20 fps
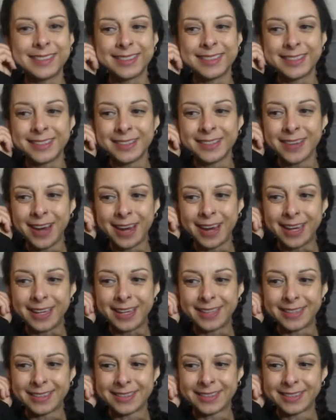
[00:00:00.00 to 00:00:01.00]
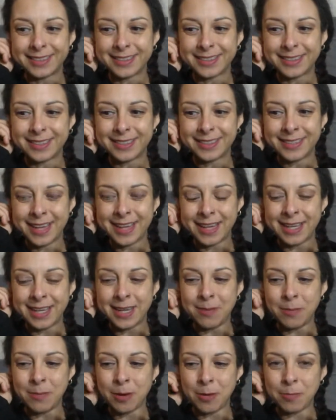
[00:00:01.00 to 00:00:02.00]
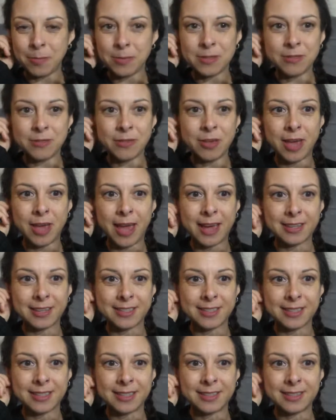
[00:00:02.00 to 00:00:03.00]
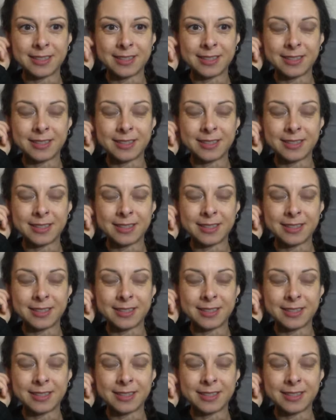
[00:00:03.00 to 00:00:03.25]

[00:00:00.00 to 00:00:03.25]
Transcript: That's right, taking purposeful action.